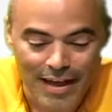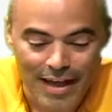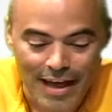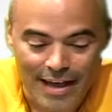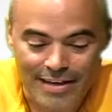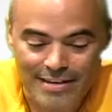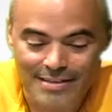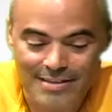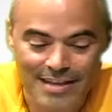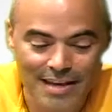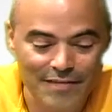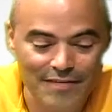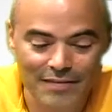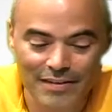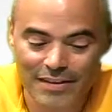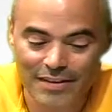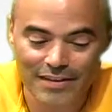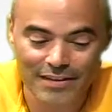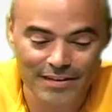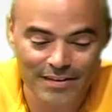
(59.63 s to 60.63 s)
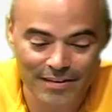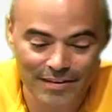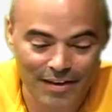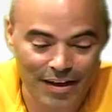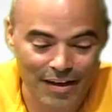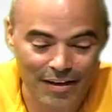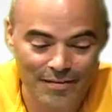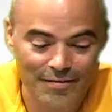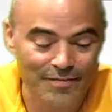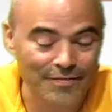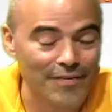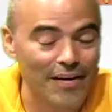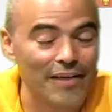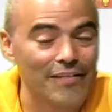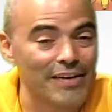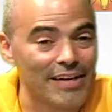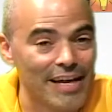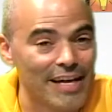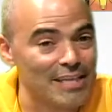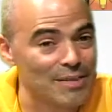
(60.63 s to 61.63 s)
And it's definitely a
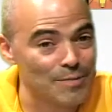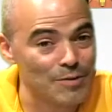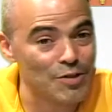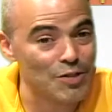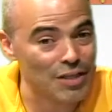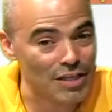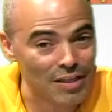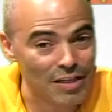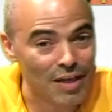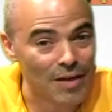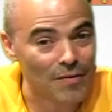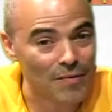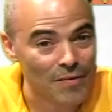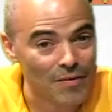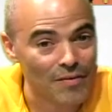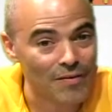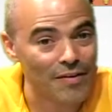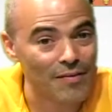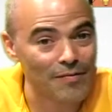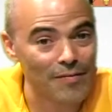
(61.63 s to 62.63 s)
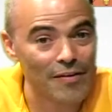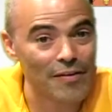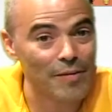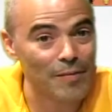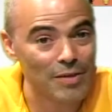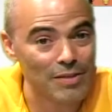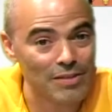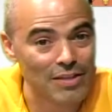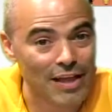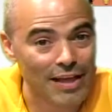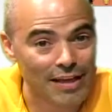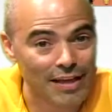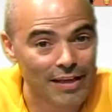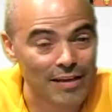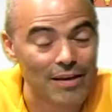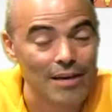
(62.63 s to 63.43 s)
very nice machine, though. Very much like it.